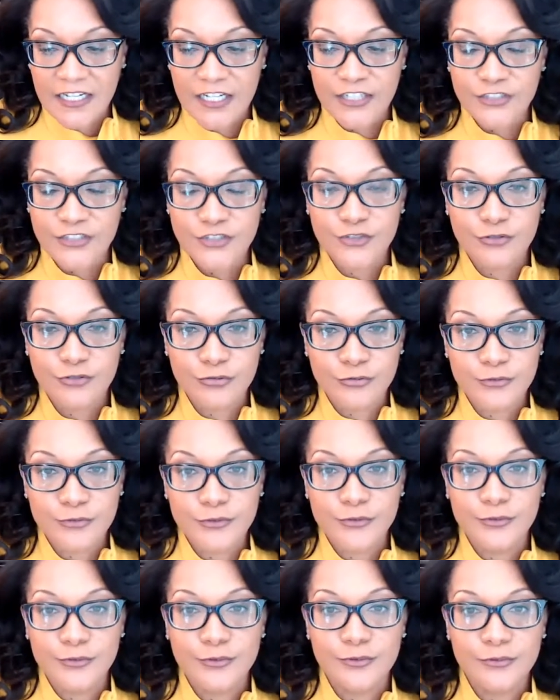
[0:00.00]
a
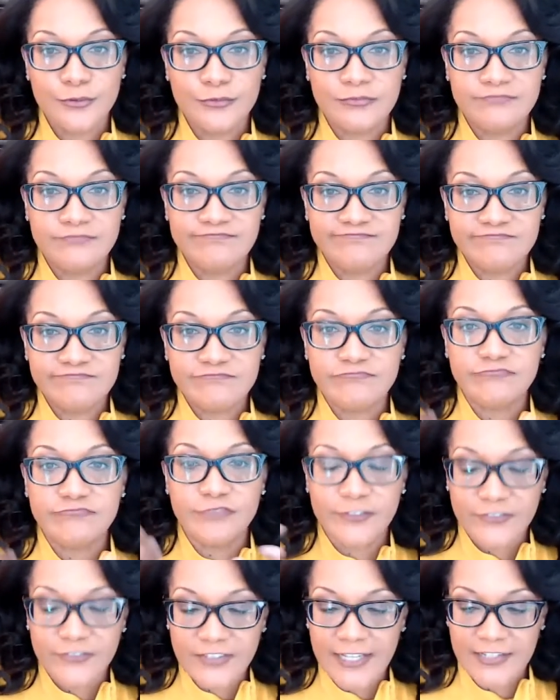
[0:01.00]
true
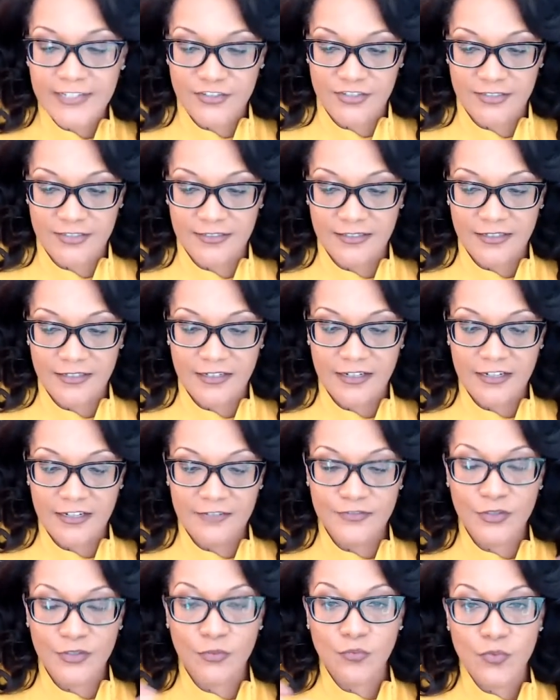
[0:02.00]
reflection
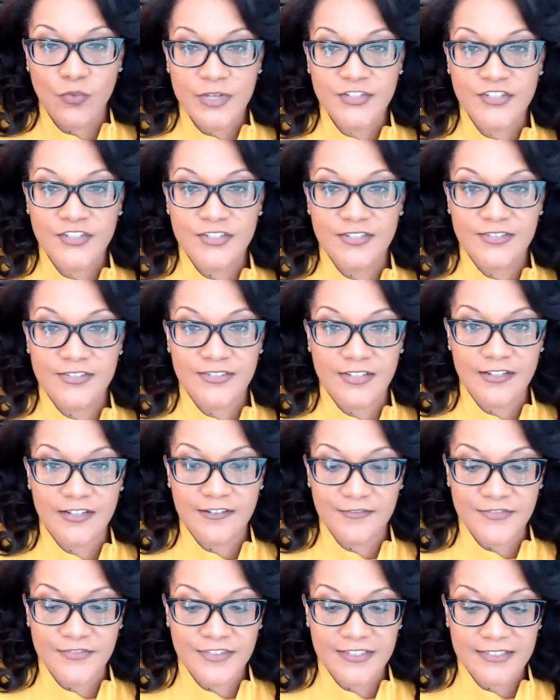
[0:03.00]
of the wishes
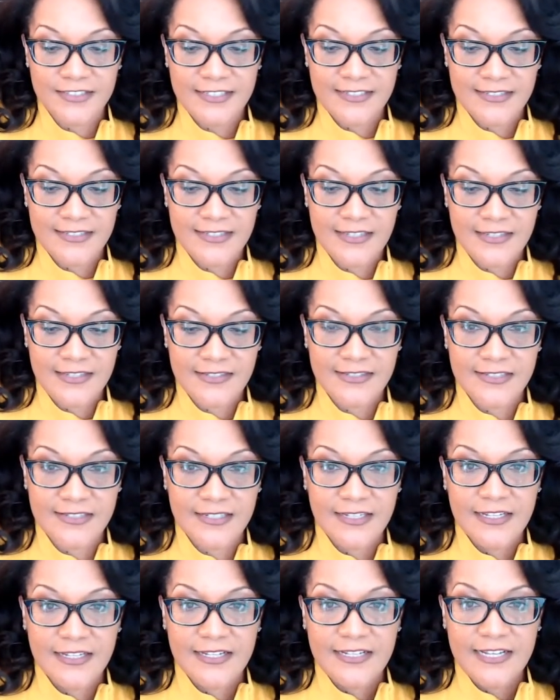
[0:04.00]
of the deceased.
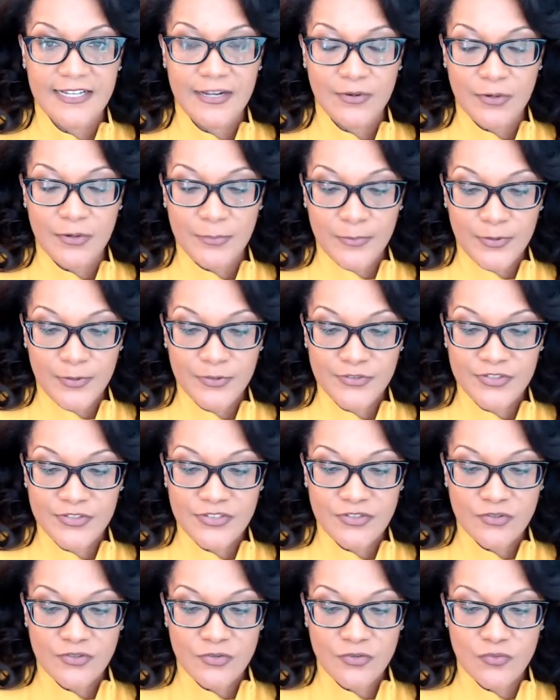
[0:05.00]
Now, a
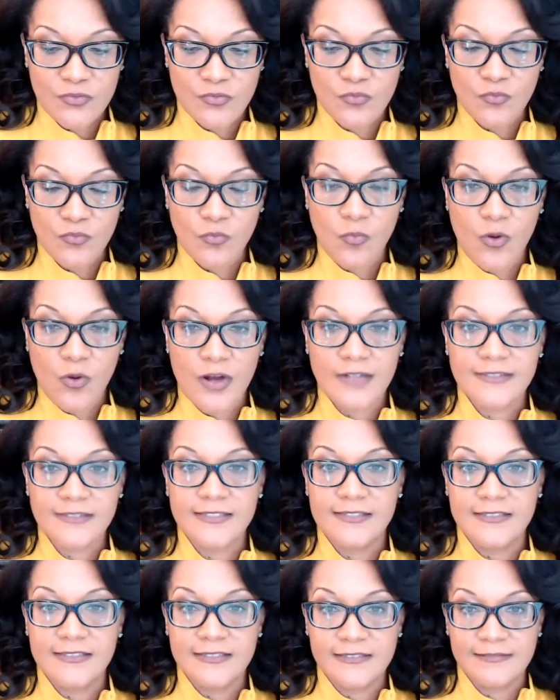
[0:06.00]
person who
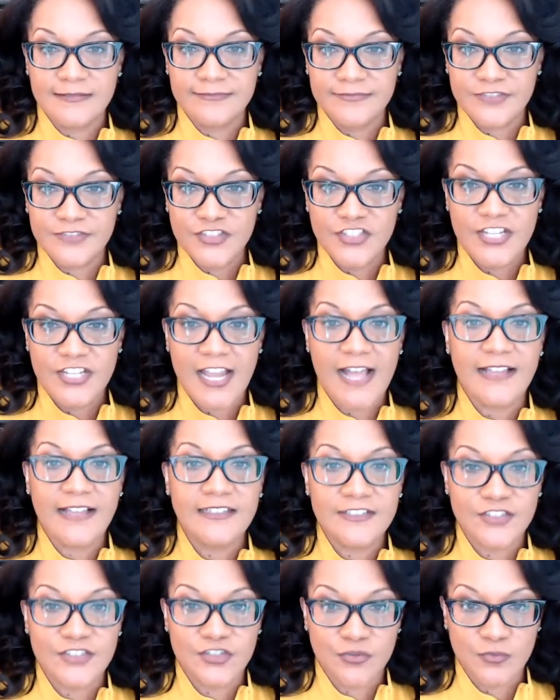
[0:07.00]
wants to
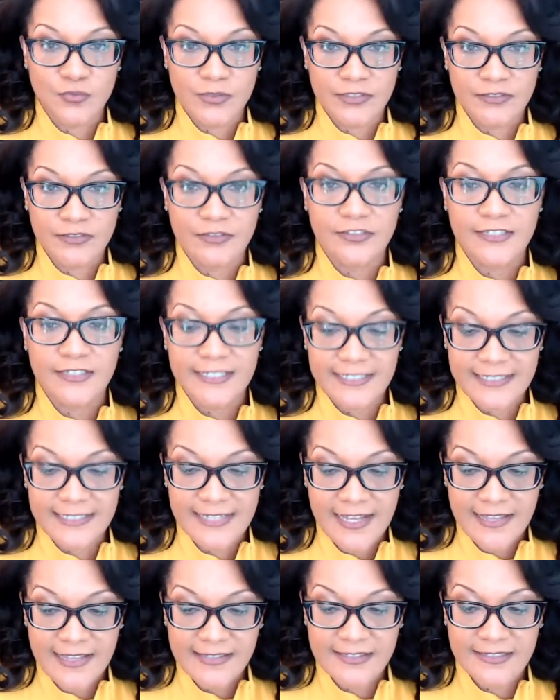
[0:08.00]
challenge a will or
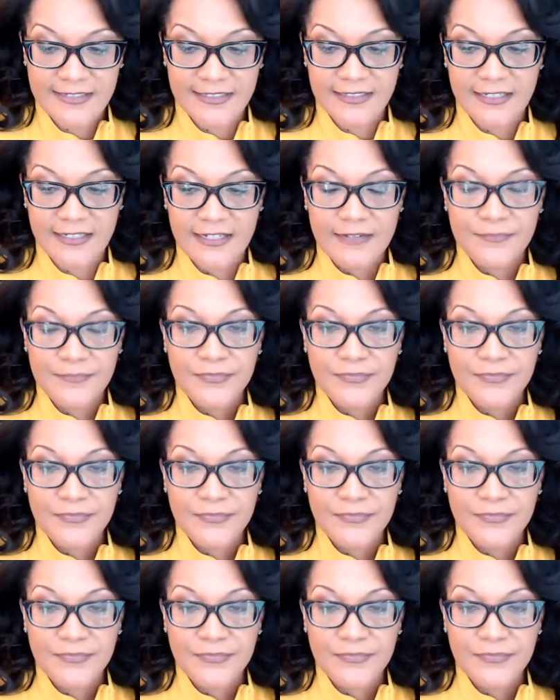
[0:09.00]
contest it,